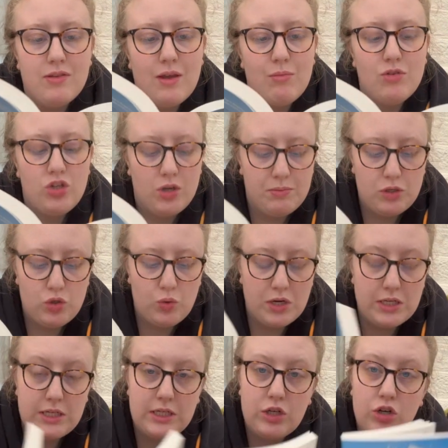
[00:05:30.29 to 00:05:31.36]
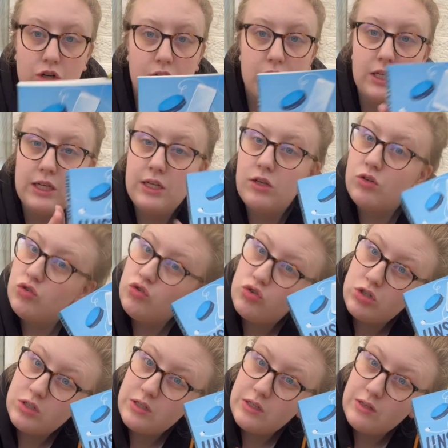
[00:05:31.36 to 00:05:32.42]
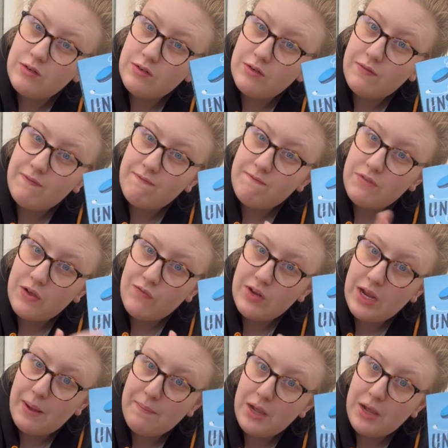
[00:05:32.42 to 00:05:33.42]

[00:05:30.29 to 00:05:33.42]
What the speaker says: I'm on chapter 20 currently, 158